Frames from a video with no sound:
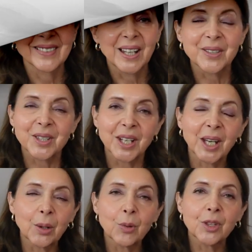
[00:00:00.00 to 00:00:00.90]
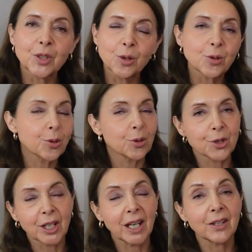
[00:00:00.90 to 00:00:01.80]
And sticking with the neutral
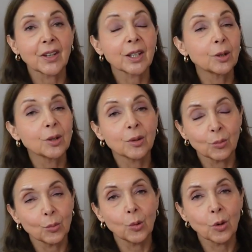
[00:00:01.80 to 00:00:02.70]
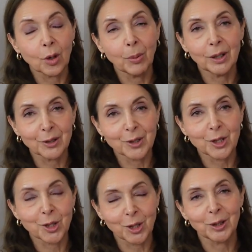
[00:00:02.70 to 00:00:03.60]
shades, I couldn't walk past
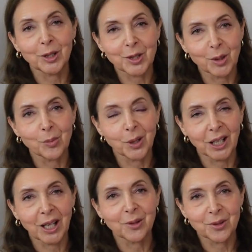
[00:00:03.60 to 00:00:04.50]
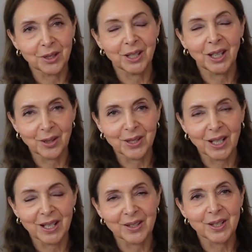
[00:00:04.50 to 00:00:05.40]
a Charlotte Tilbury counter the other
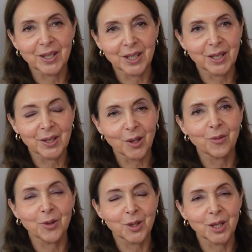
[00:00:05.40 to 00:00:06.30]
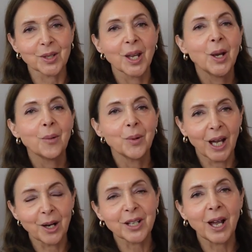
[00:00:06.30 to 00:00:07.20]
day, as I did in Selfridges,
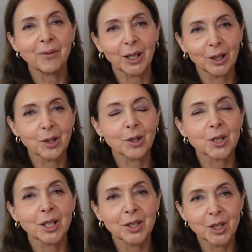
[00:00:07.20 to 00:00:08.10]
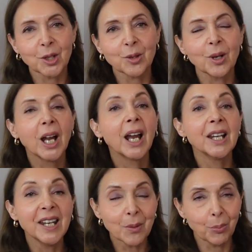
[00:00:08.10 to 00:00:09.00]
without having a look at her new
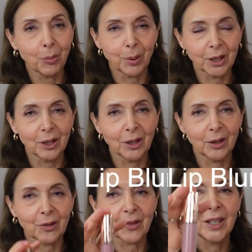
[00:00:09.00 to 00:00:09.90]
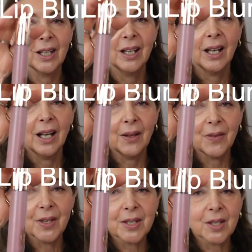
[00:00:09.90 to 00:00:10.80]
lip blurs. And this